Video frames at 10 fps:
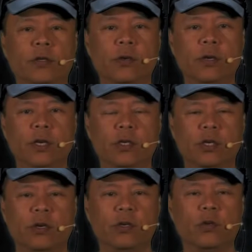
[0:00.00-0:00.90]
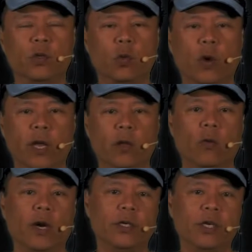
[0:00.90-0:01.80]
Sony engineers was whale
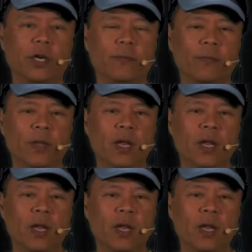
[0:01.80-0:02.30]
watching.